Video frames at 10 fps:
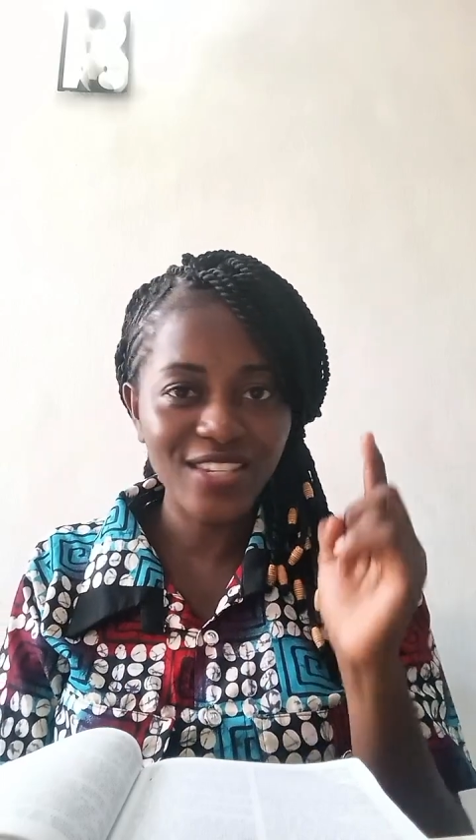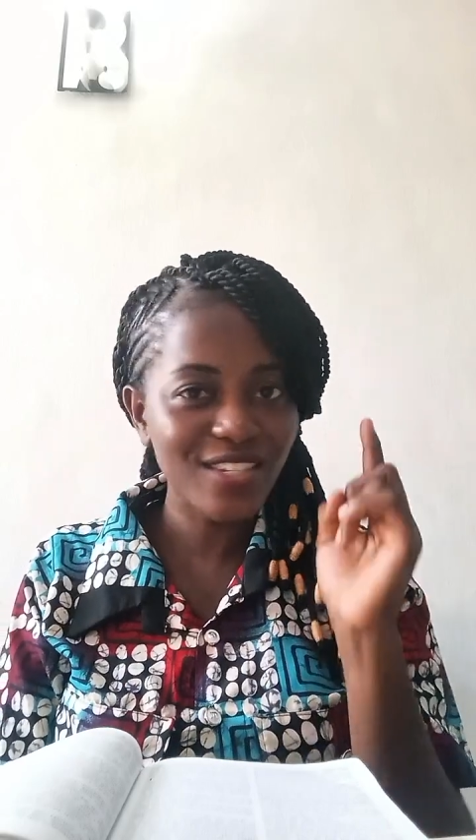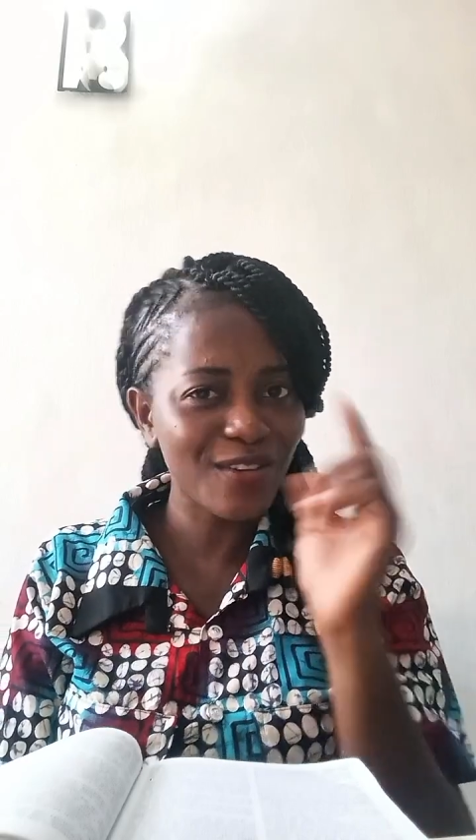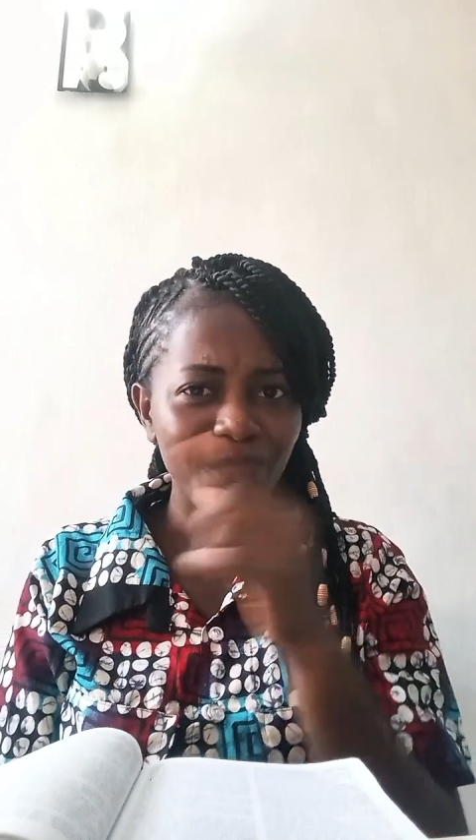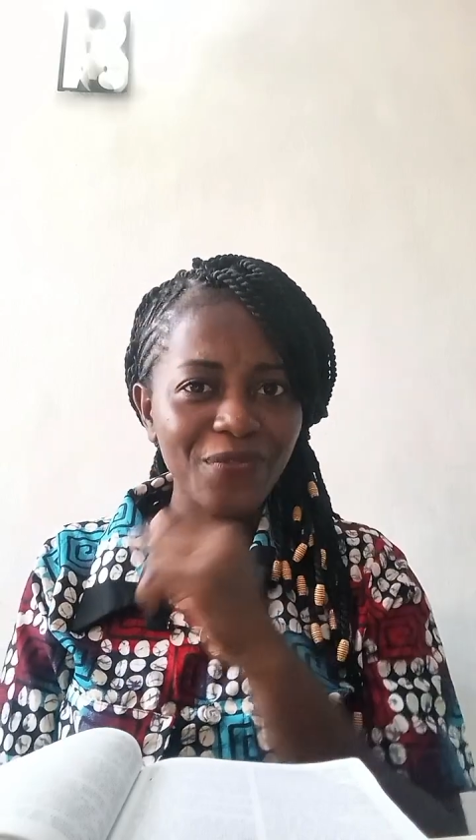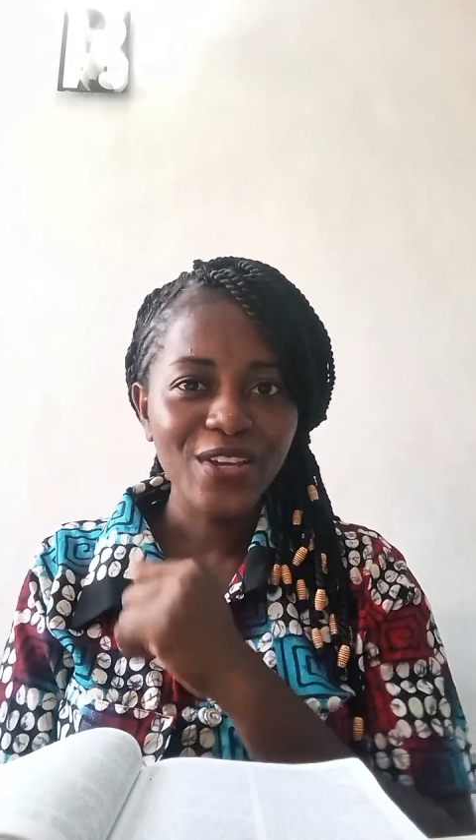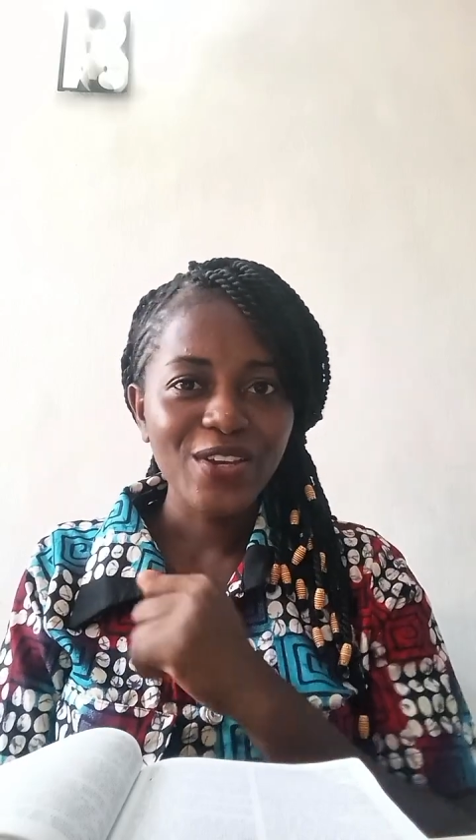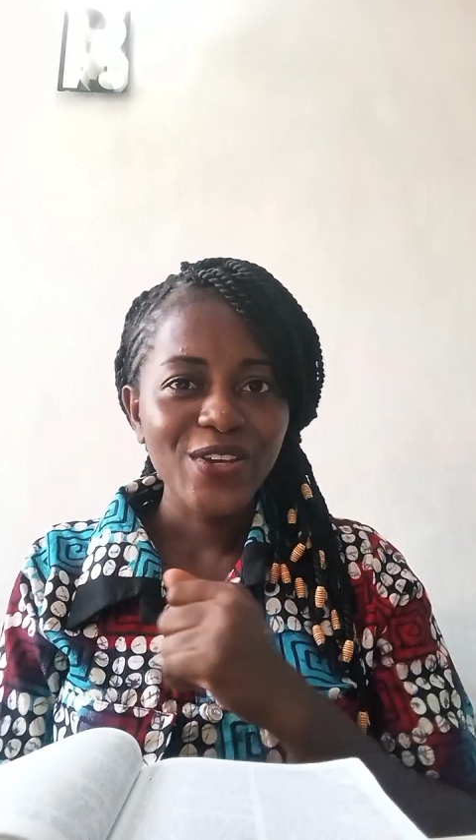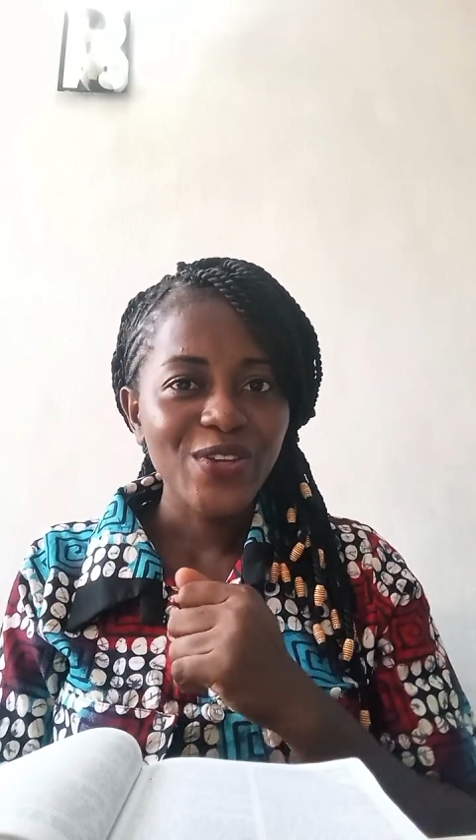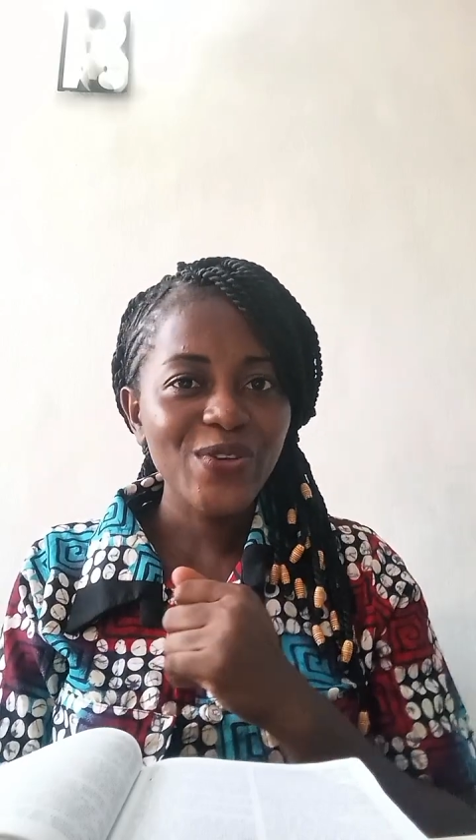So,
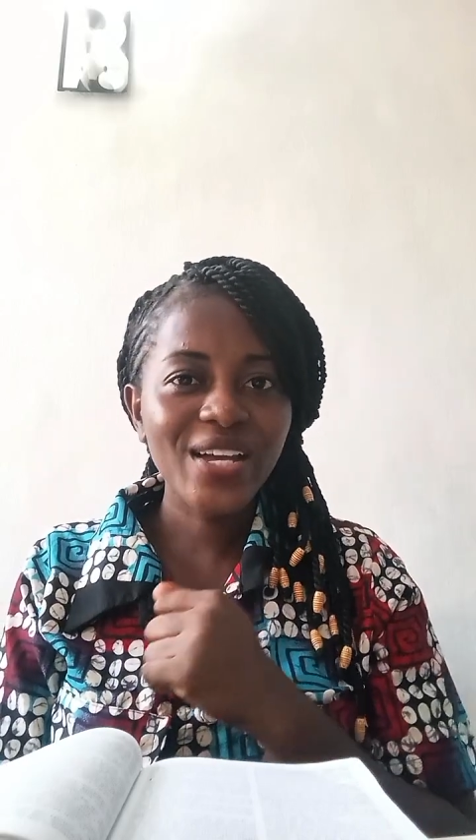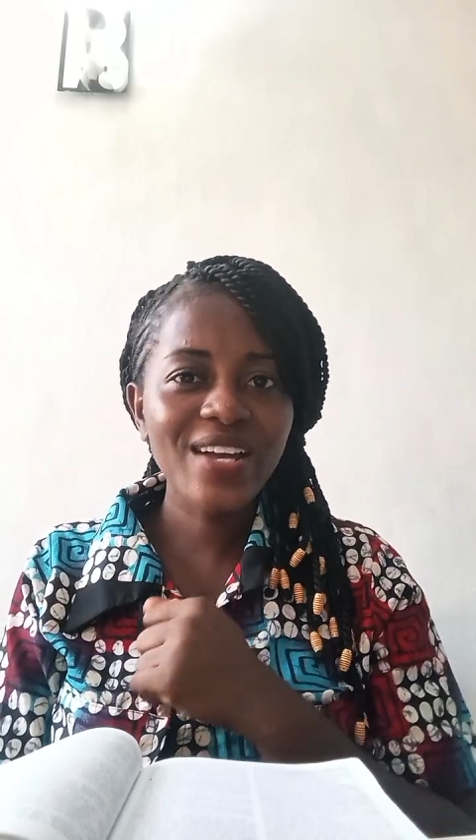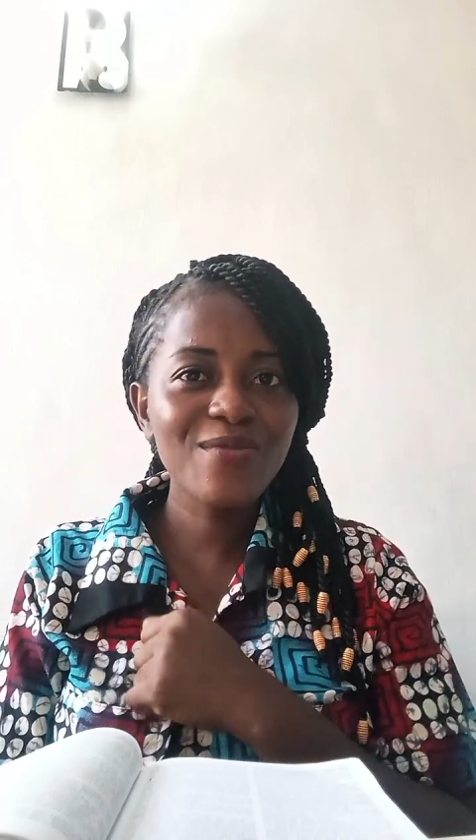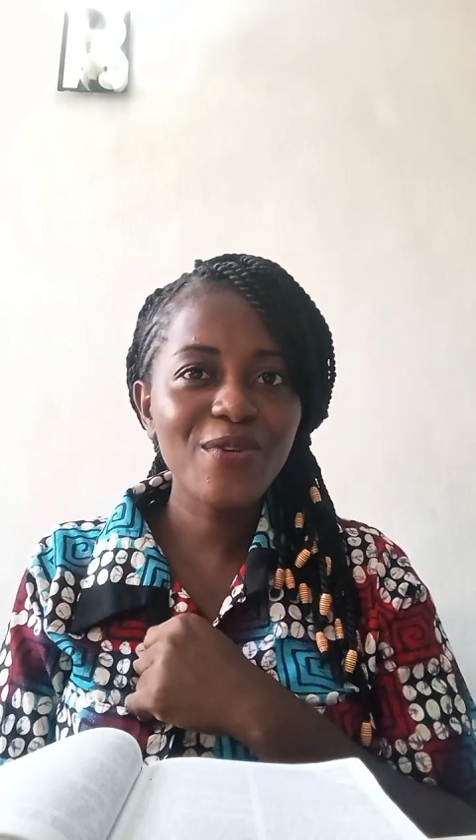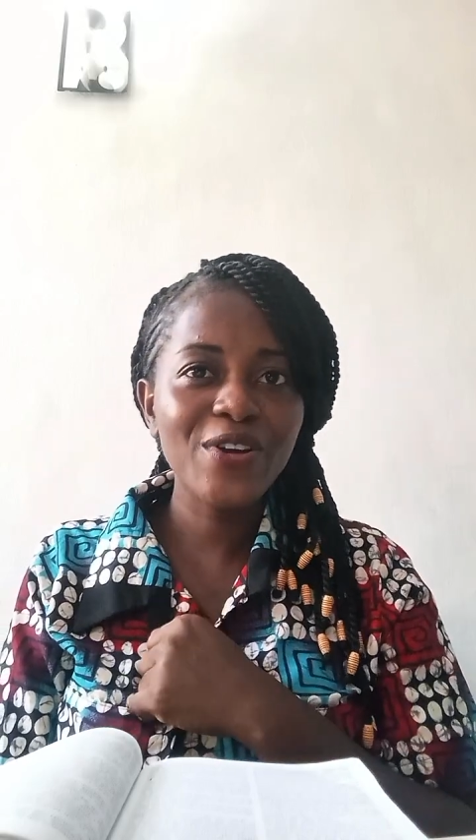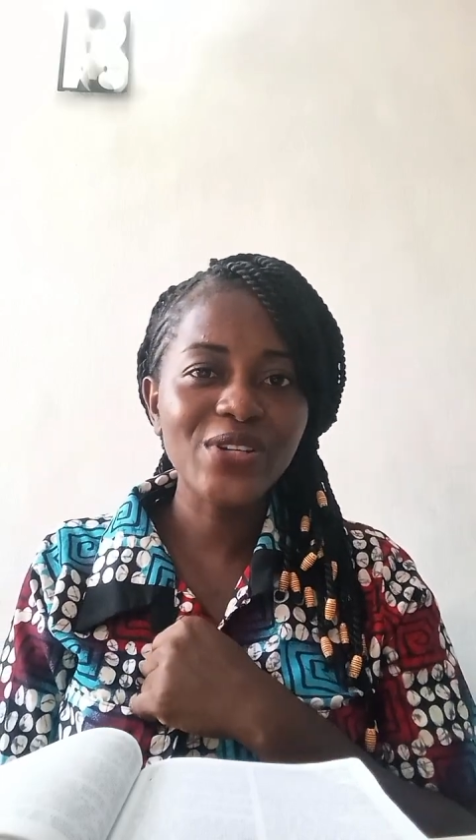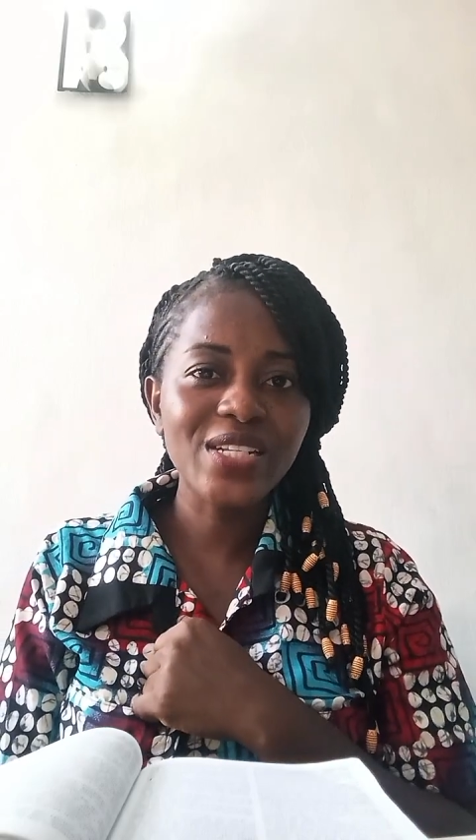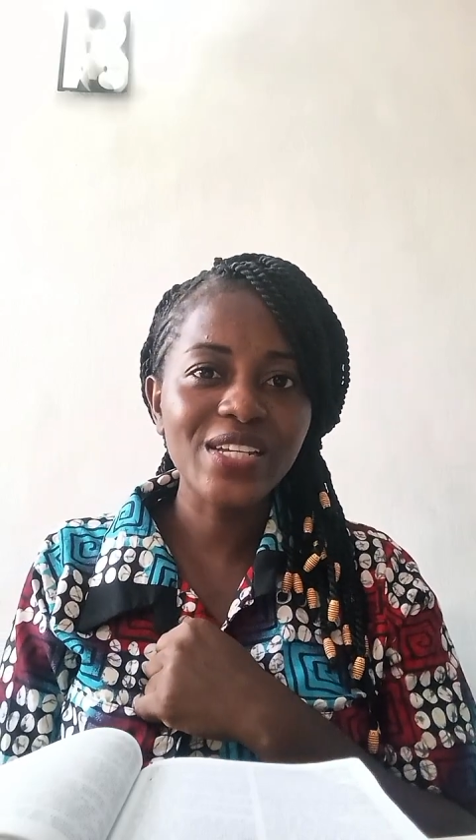you can't run your